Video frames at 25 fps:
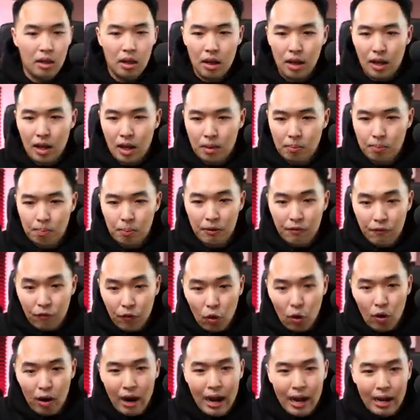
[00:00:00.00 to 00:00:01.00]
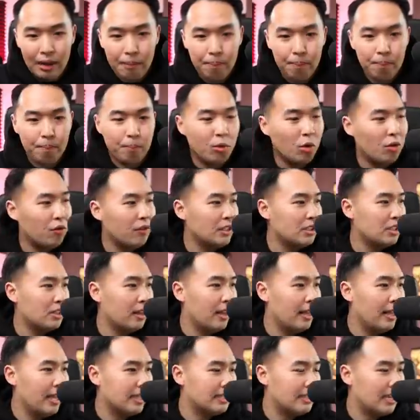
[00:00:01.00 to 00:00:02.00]
Um, before I move into
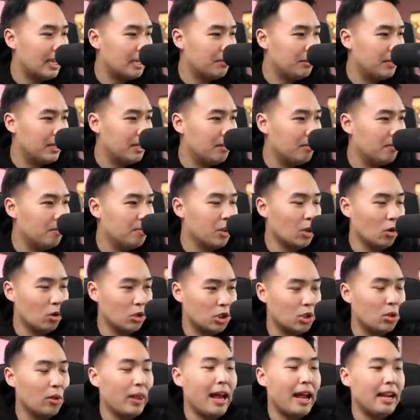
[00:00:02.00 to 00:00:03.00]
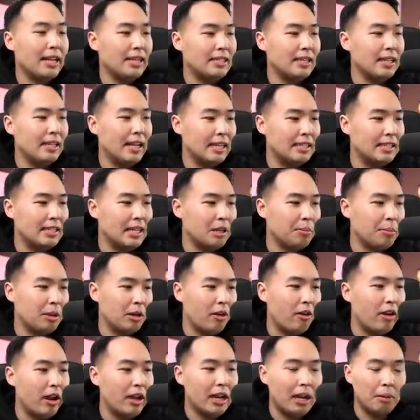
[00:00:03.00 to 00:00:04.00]
the next segment, oh, so that is the next
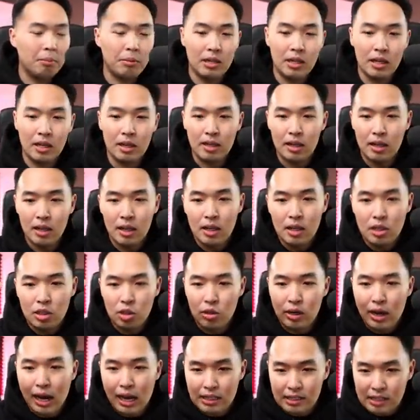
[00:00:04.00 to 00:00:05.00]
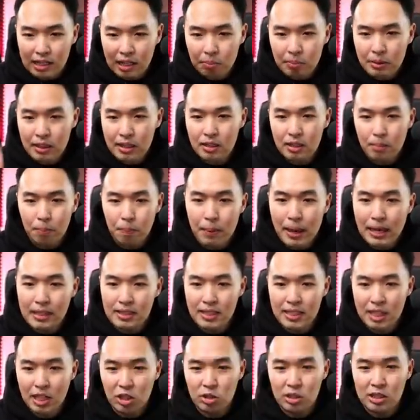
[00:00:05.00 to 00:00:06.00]
segment, all right? I'm gonna, you guys give me the
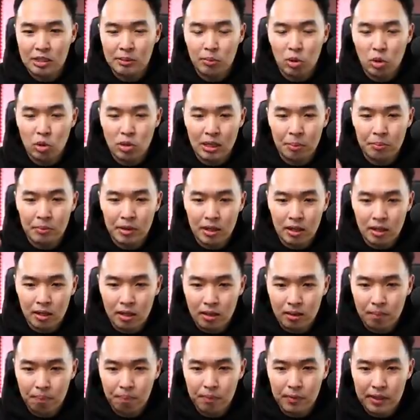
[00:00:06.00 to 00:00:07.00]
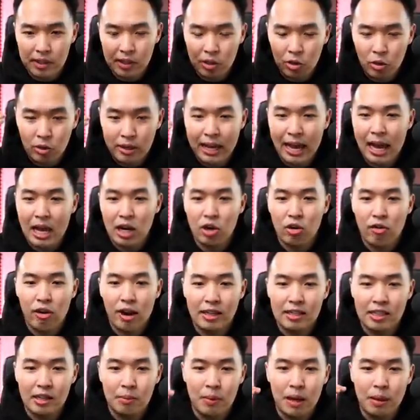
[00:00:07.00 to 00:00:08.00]
best ticker symbols. I'm gonna, you know,
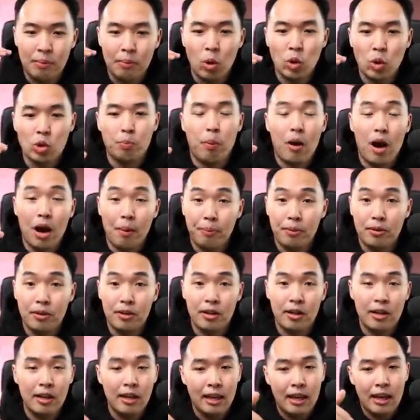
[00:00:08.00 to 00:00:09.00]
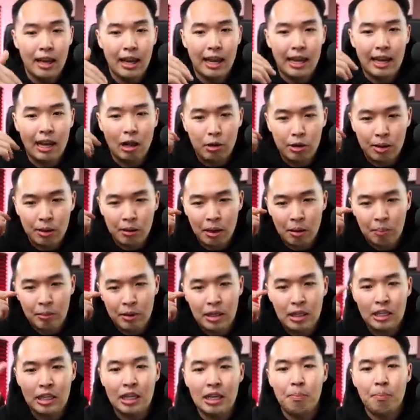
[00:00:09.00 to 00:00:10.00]
categorize it by most popular, and I'll, I'm
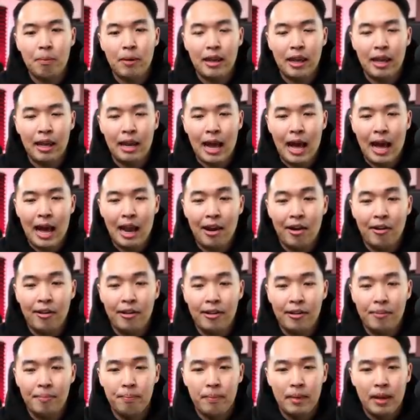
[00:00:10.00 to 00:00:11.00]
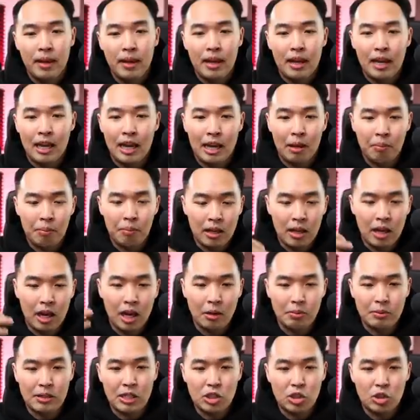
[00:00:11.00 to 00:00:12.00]
gonna keep my, an eye on them, and I'm gonna
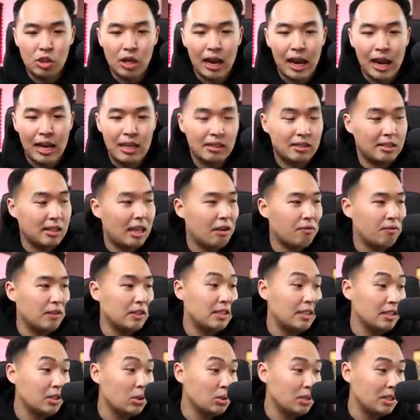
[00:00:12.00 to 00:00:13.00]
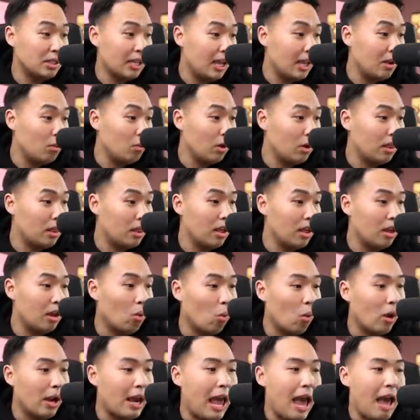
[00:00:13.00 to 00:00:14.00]
update you guys every single day with uh,
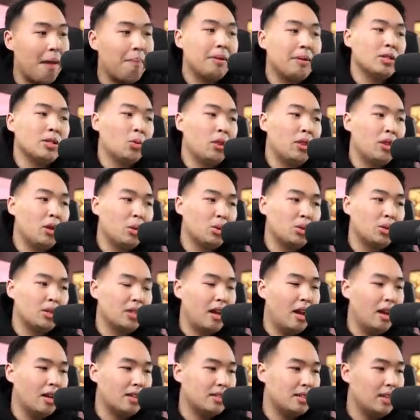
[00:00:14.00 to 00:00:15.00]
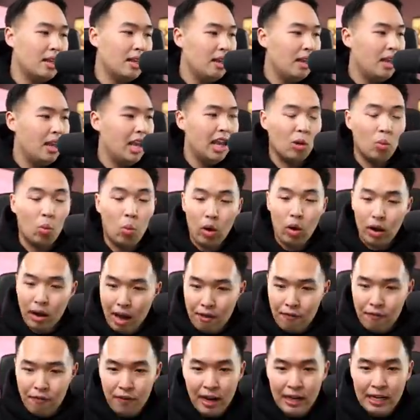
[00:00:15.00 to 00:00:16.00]
what happens with those stocks and what
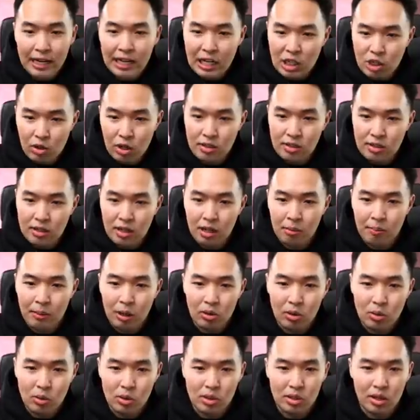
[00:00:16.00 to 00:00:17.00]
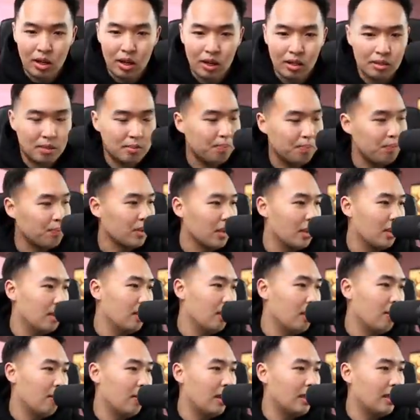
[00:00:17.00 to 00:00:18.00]
I find interesting about those stocks.
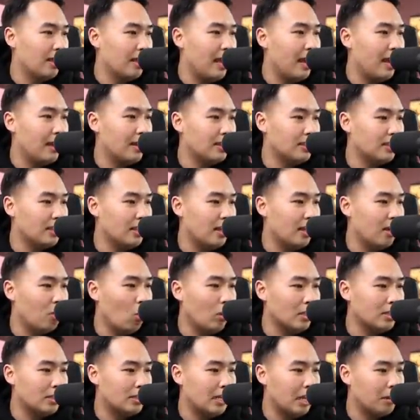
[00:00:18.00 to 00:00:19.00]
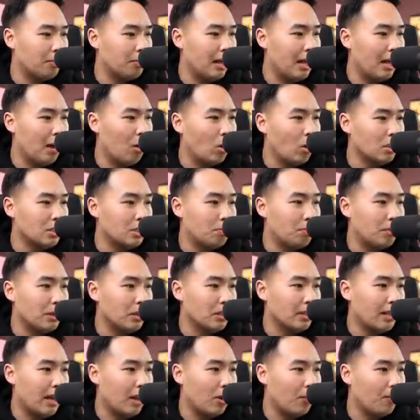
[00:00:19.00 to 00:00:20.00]
All right, that is uh, one segment I want to
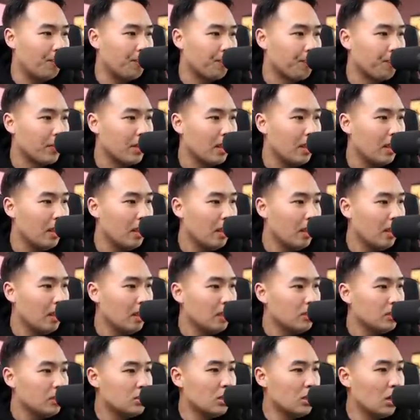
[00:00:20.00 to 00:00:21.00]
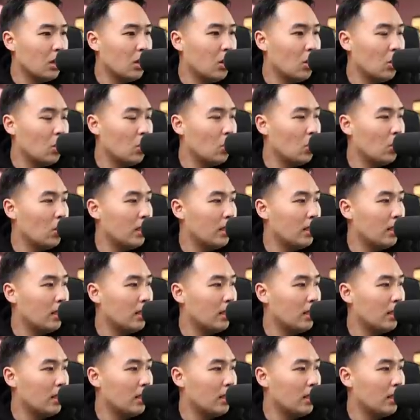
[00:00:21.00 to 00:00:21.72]
build out. So,